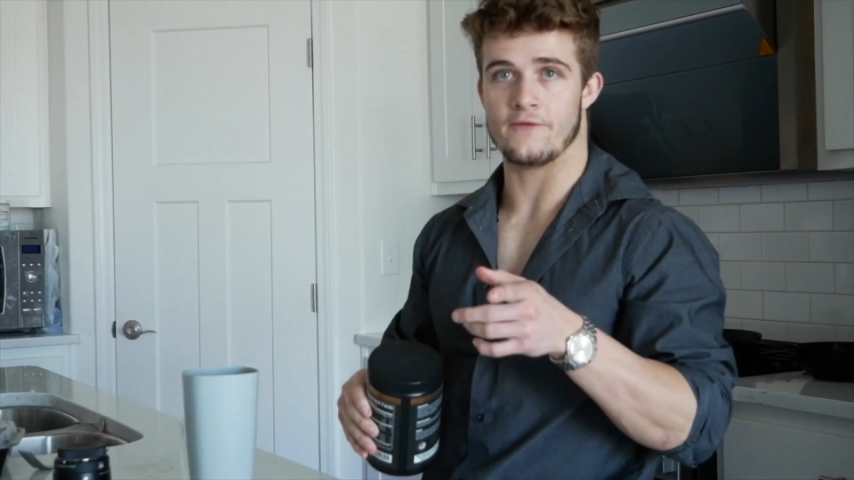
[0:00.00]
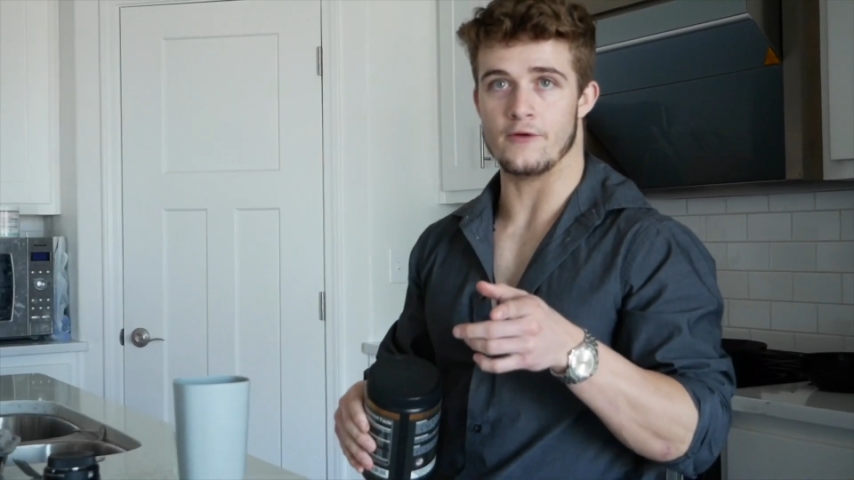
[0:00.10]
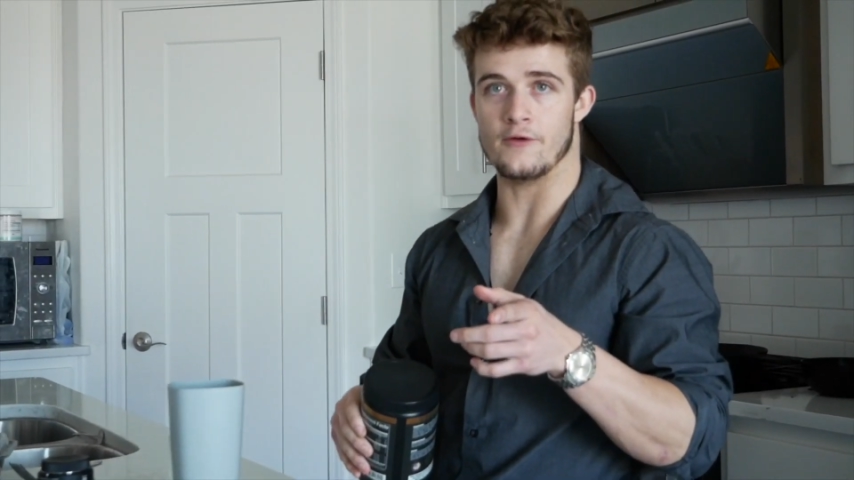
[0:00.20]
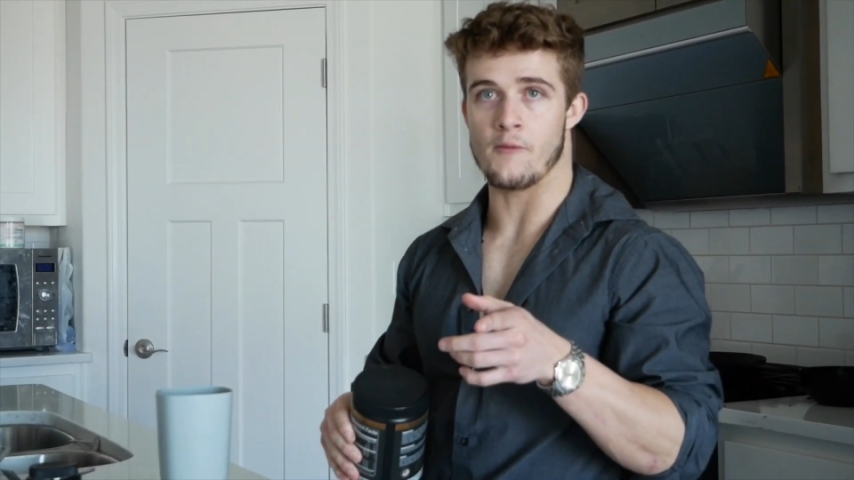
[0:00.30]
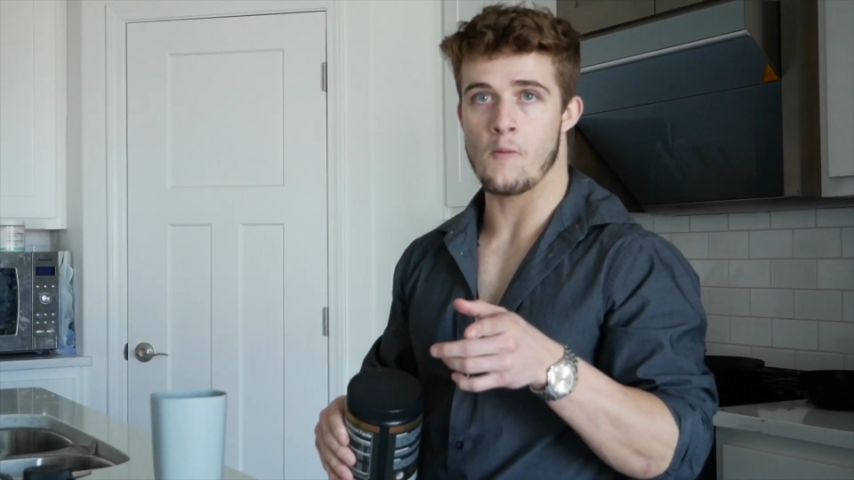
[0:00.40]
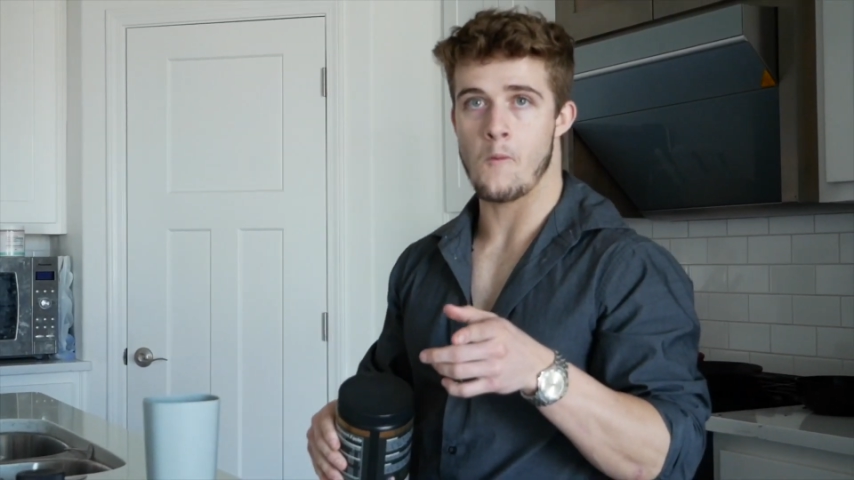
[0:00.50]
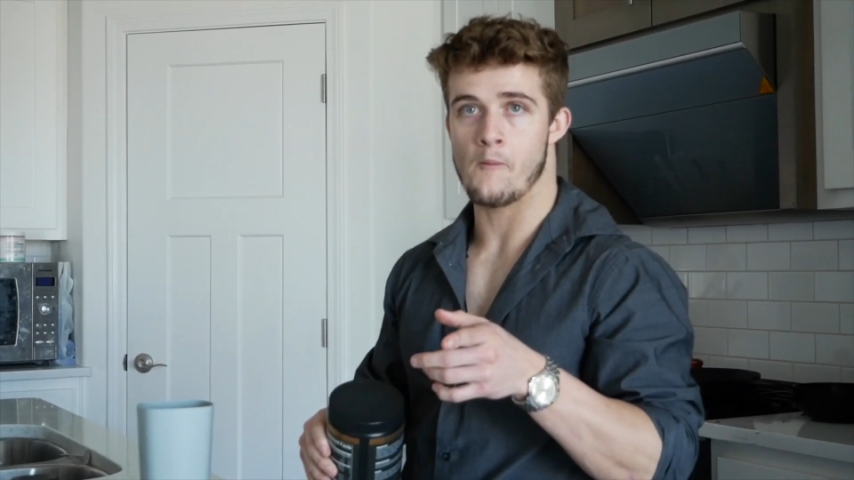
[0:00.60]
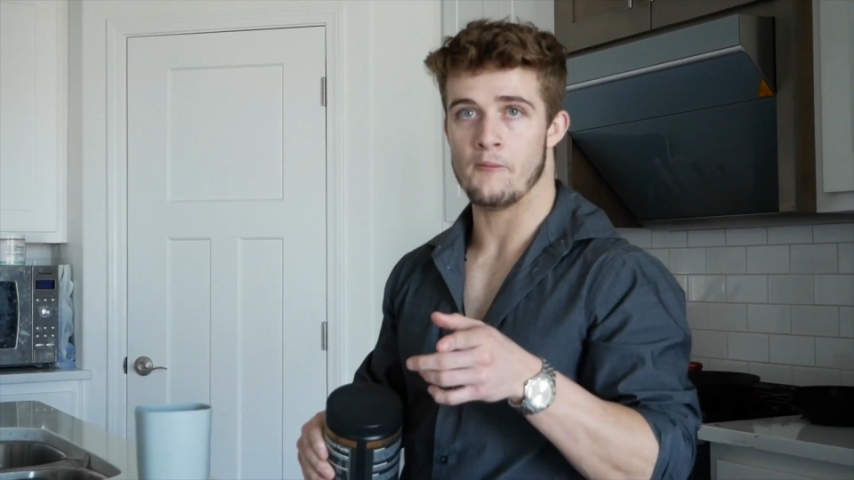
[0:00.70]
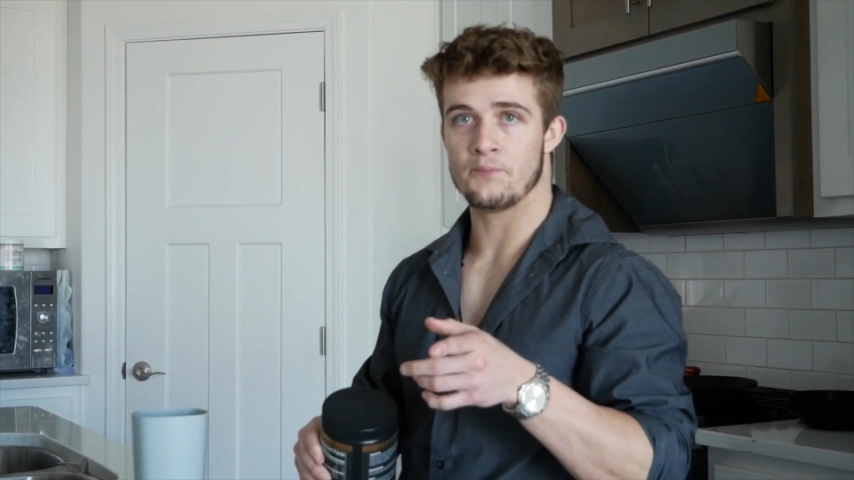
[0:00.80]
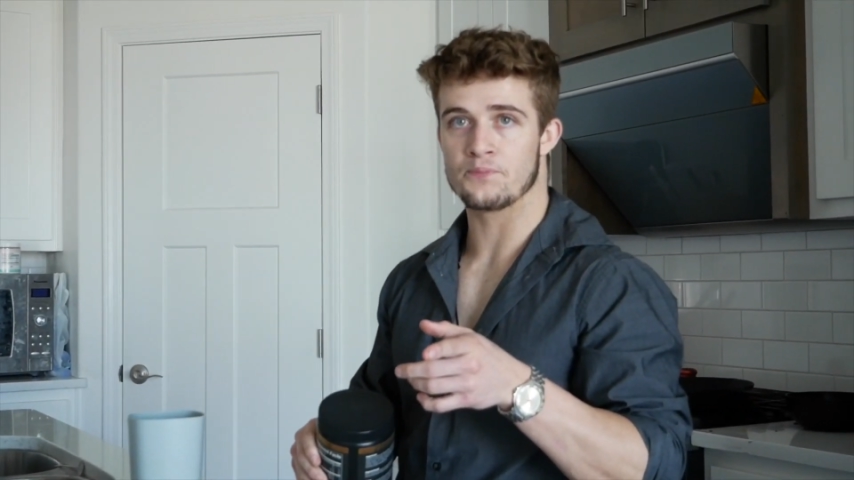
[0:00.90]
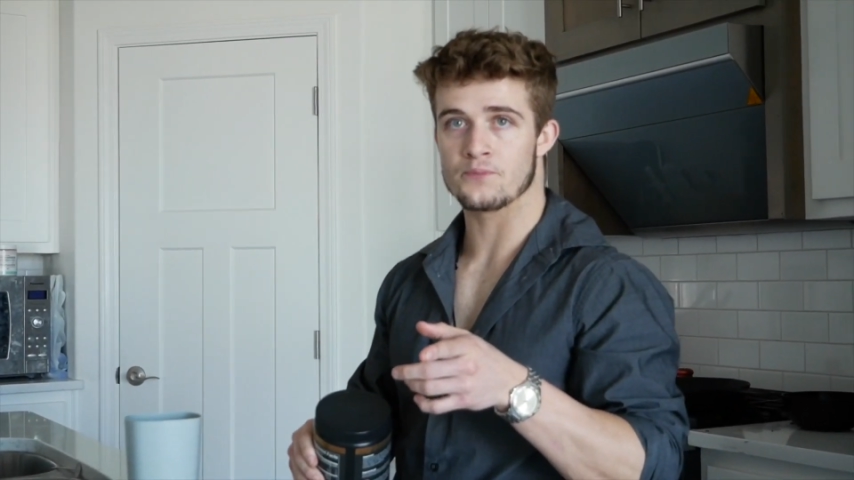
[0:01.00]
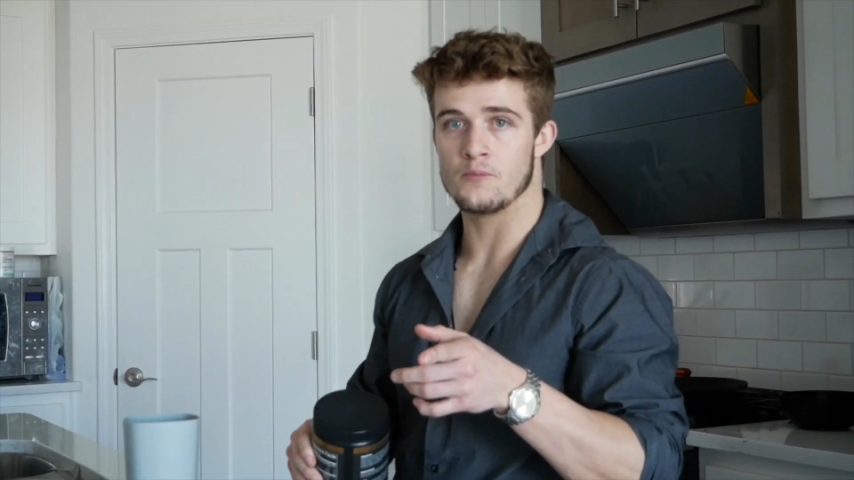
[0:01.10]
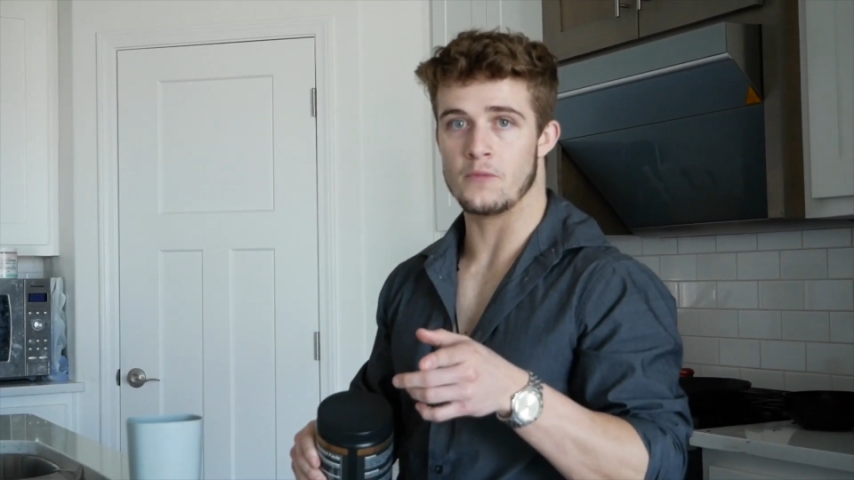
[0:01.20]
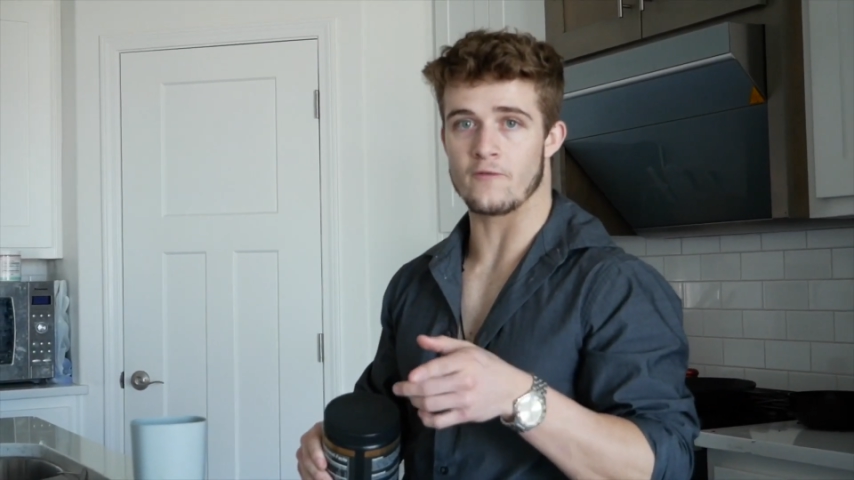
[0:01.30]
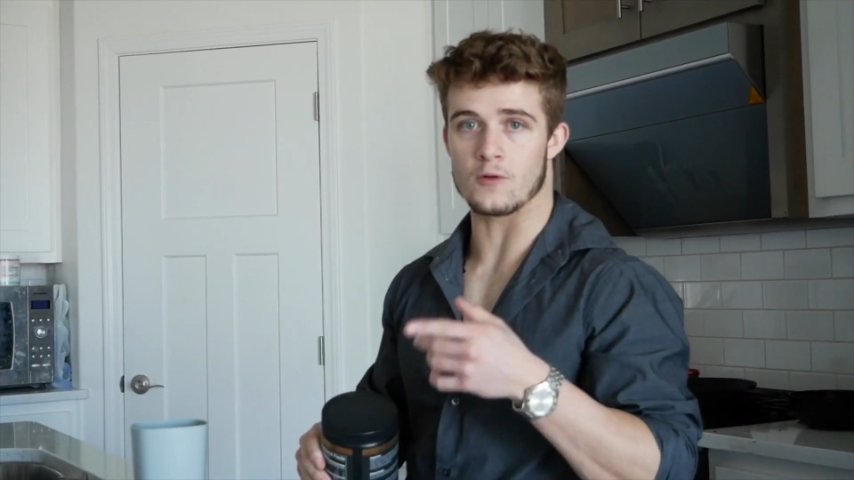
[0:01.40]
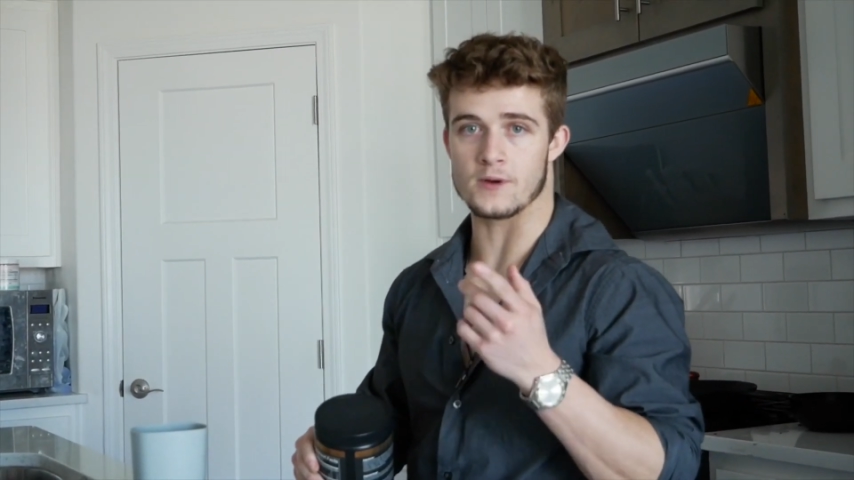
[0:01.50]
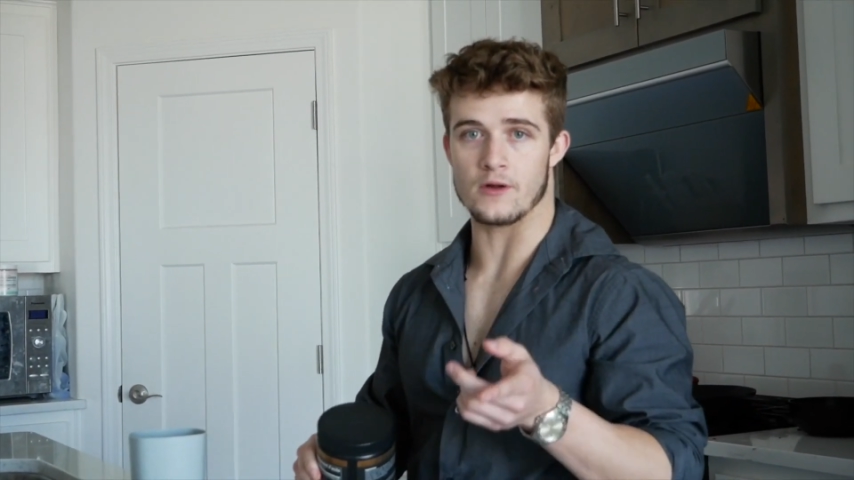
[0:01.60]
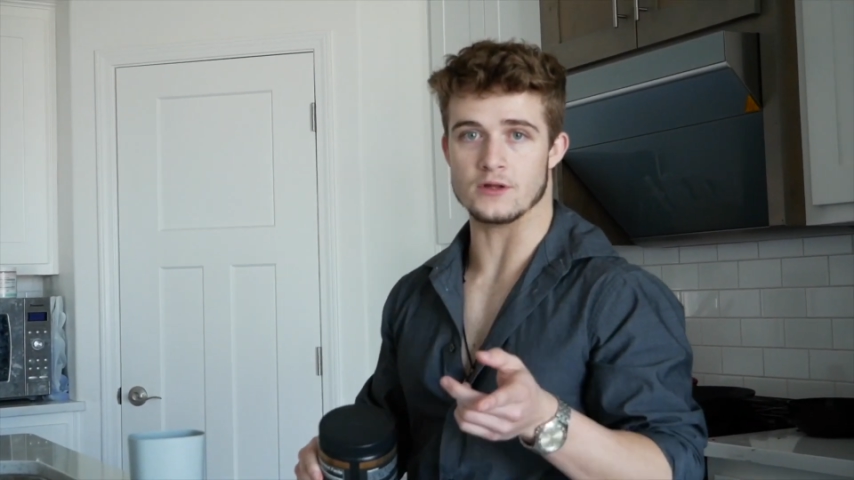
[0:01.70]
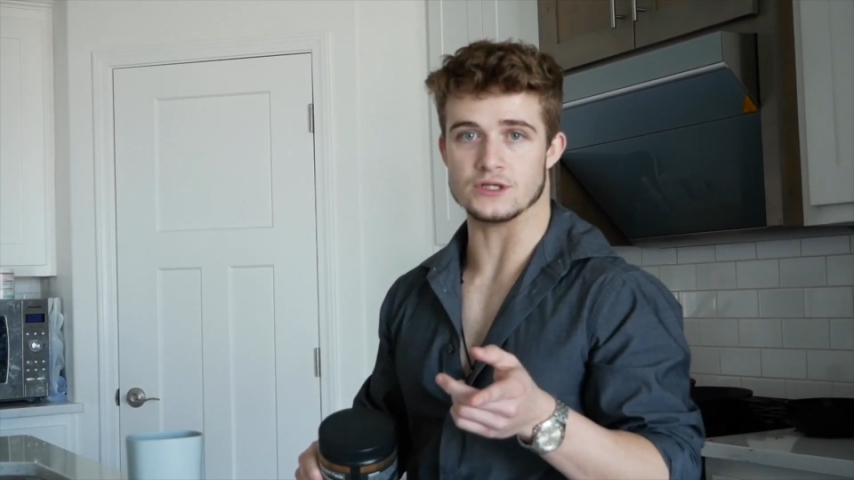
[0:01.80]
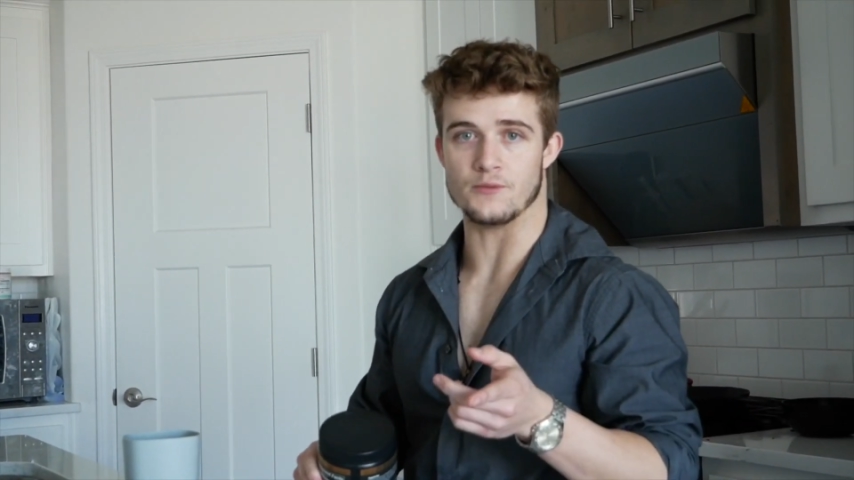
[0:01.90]
food before we go
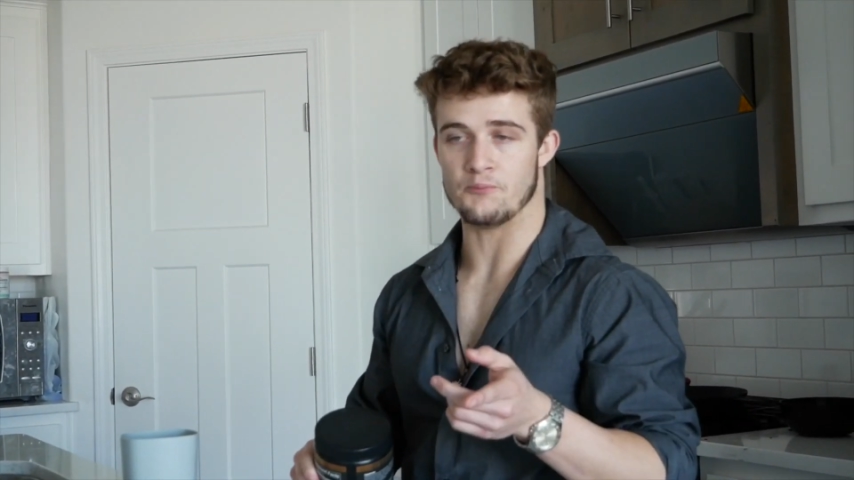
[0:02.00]
to the gym.